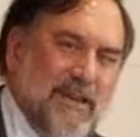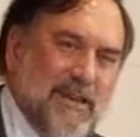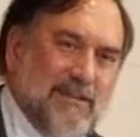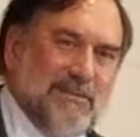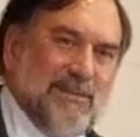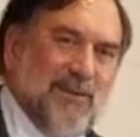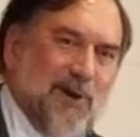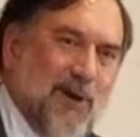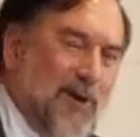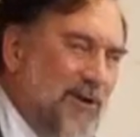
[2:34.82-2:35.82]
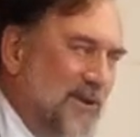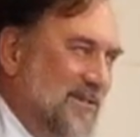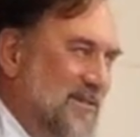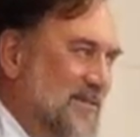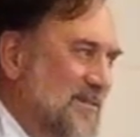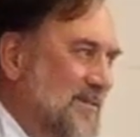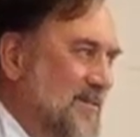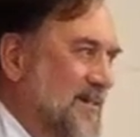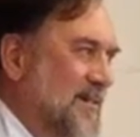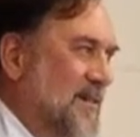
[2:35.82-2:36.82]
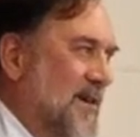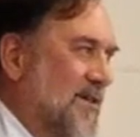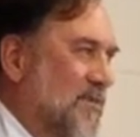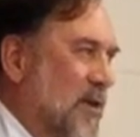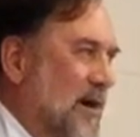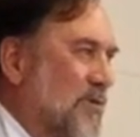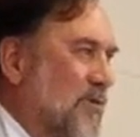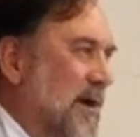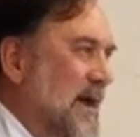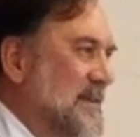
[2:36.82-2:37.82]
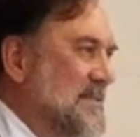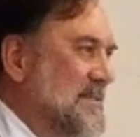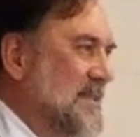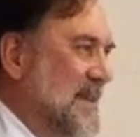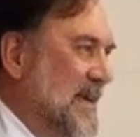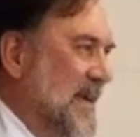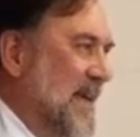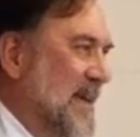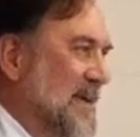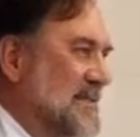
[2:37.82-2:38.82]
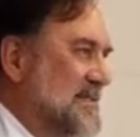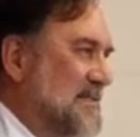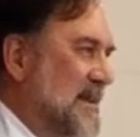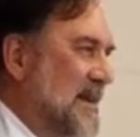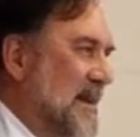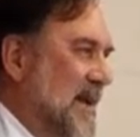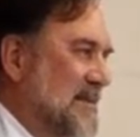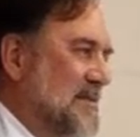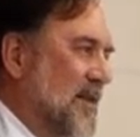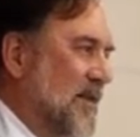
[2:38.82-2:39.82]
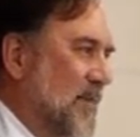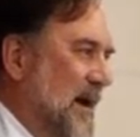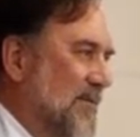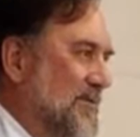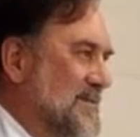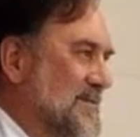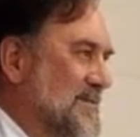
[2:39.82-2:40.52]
gets to the heart of what Christ the King Sunday is all about.